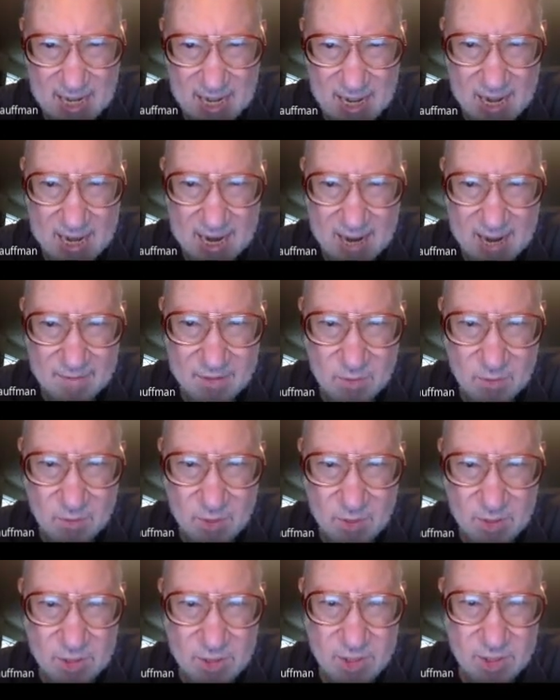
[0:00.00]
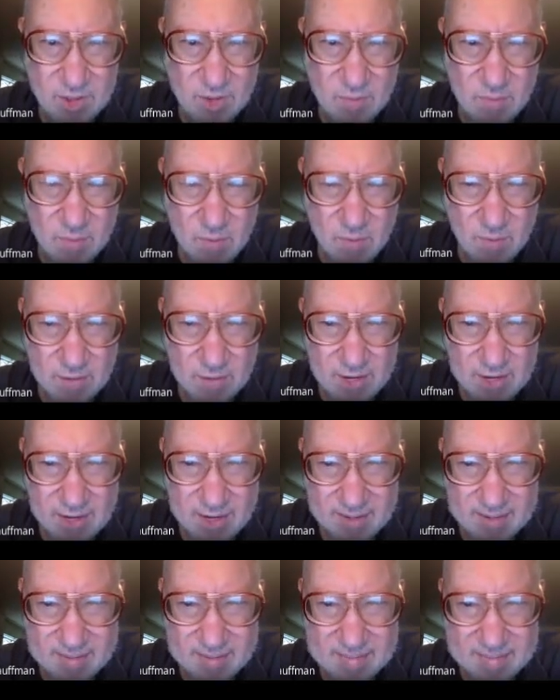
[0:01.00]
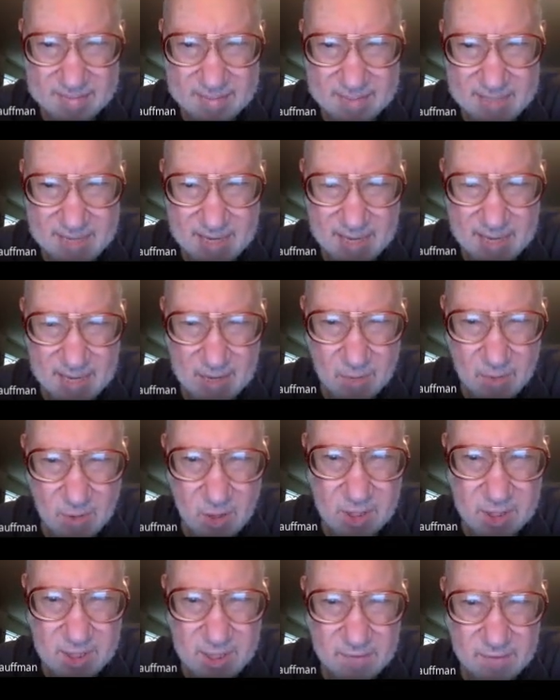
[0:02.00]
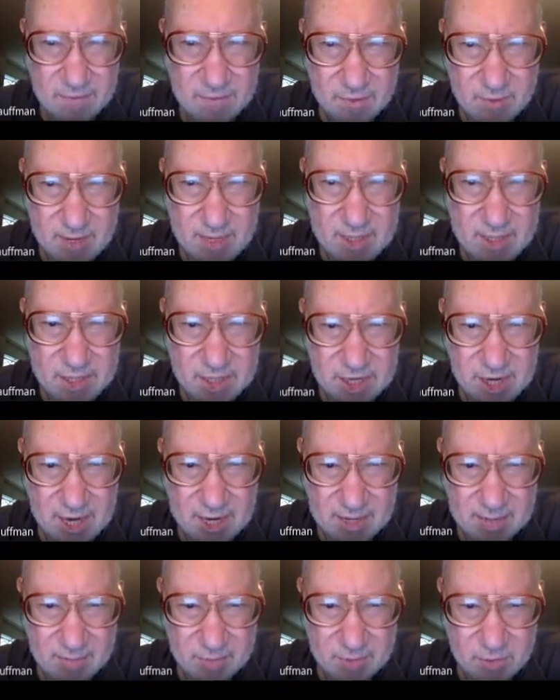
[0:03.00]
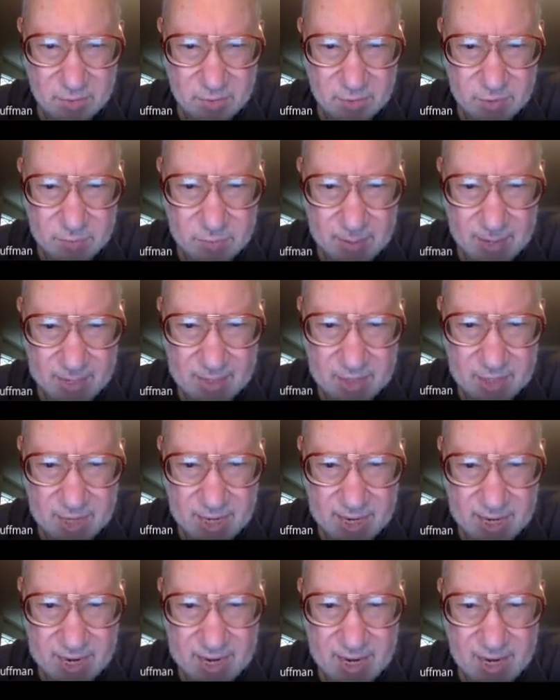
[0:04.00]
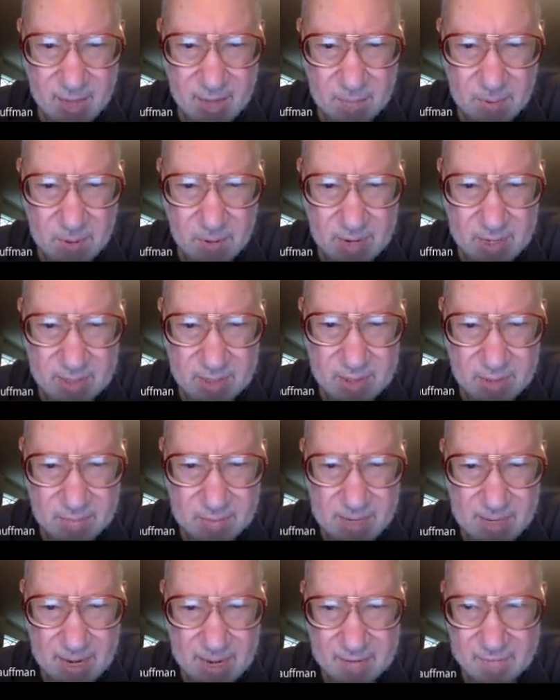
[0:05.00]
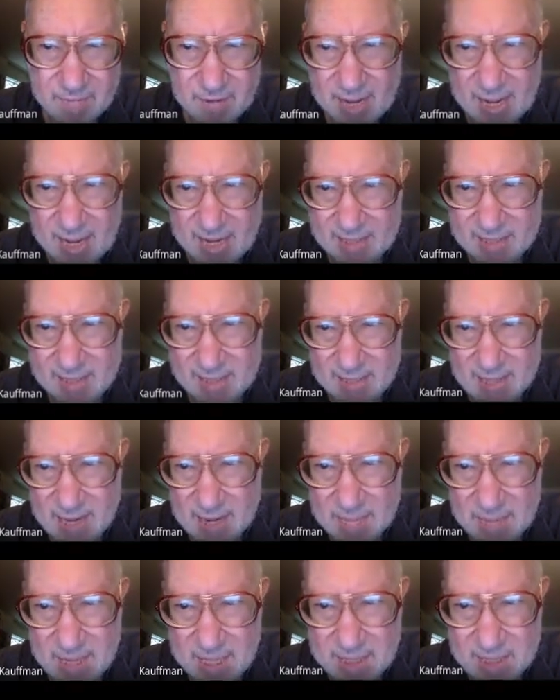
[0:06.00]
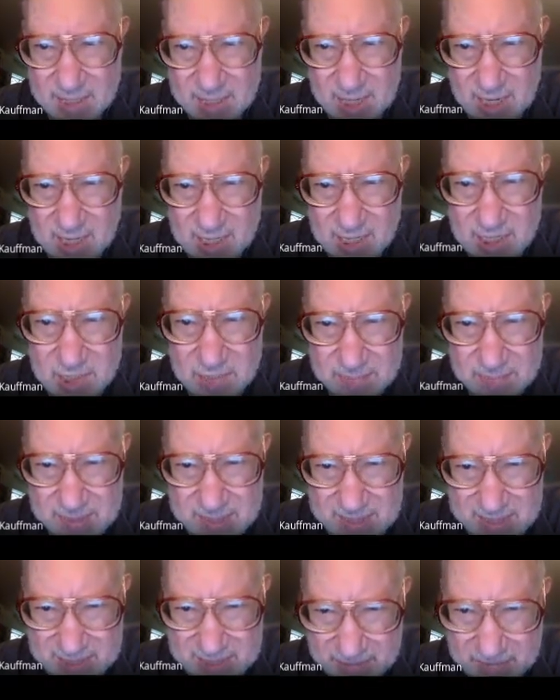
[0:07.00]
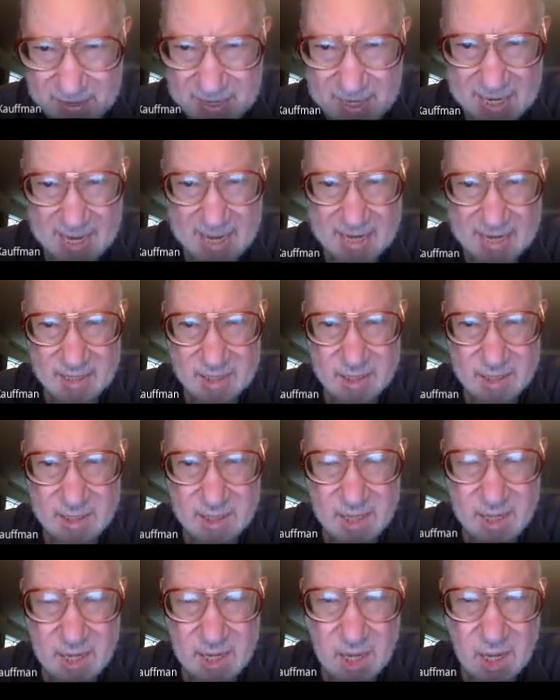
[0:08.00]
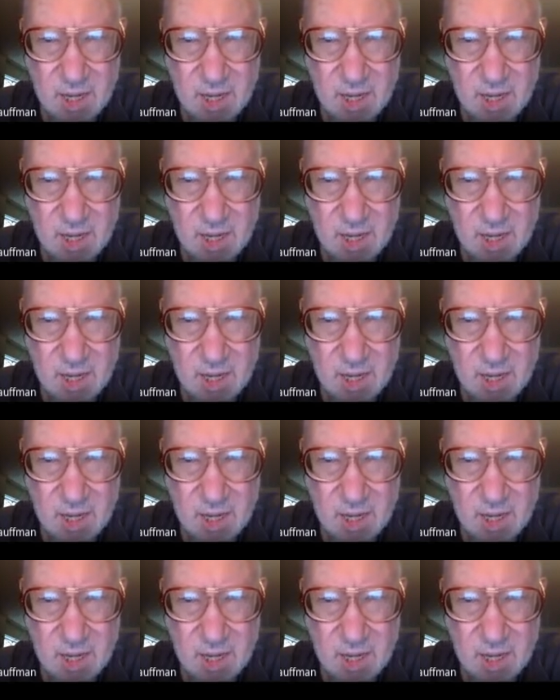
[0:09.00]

I have the Wilson loop over here, and I want to differentiate it with respect to A upper A sub k of x, and that means a specific x.